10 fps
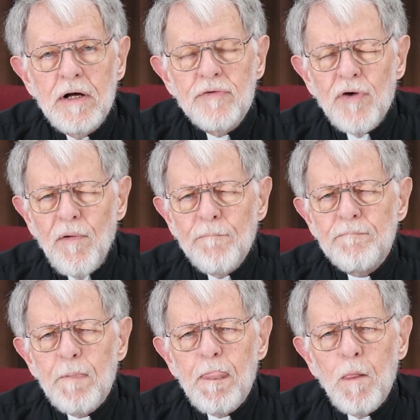So,
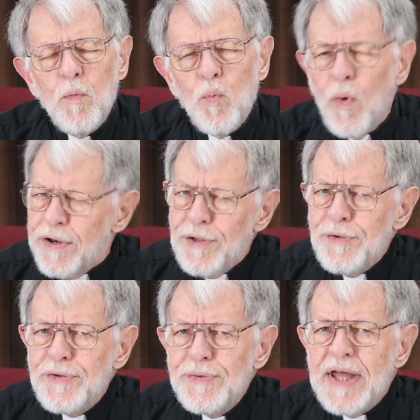what do you
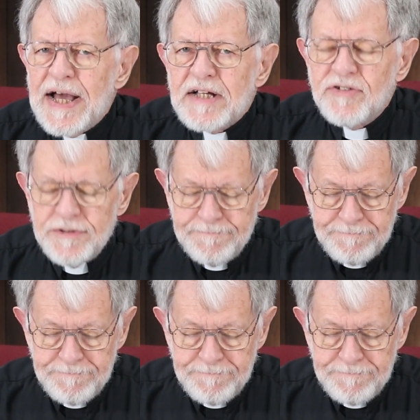do next?